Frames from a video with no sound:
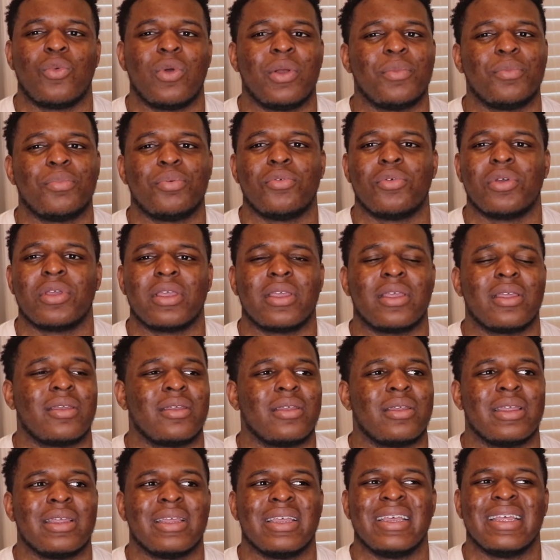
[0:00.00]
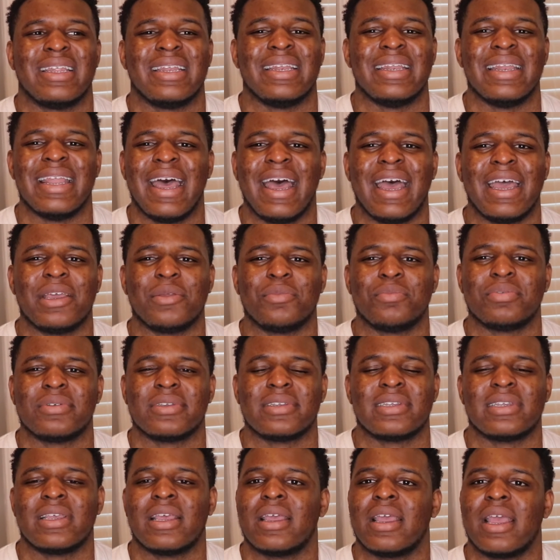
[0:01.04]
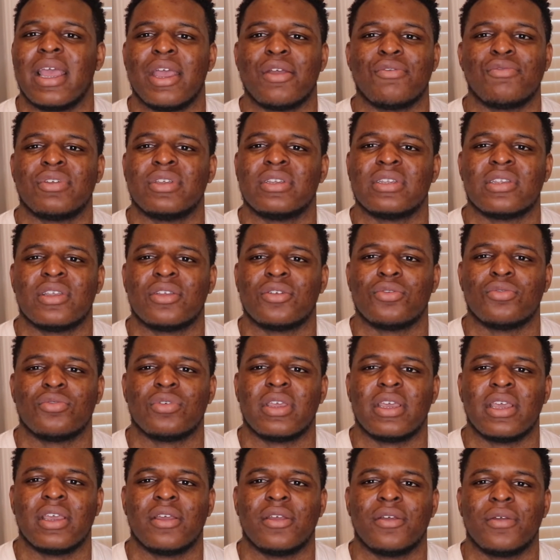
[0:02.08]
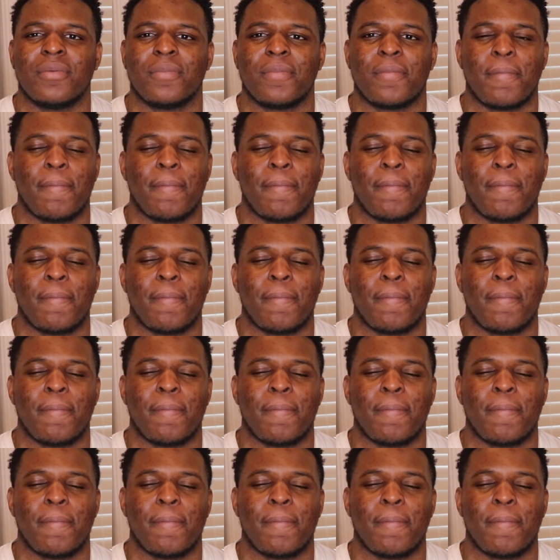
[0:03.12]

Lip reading: 1.9% every single year.